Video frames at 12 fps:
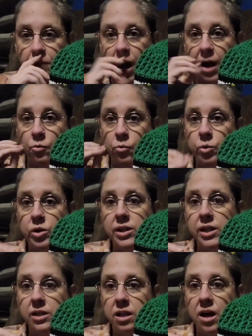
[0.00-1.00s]
I
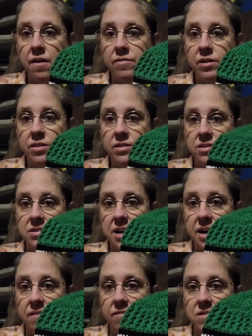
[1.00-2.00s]
really loved the
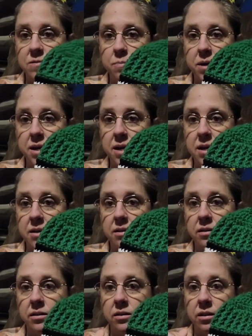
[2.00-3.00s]
design of this beanie
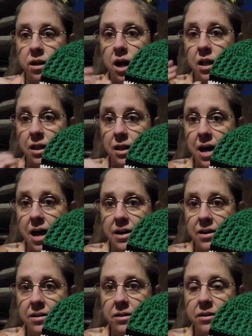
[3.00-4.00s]
a lot.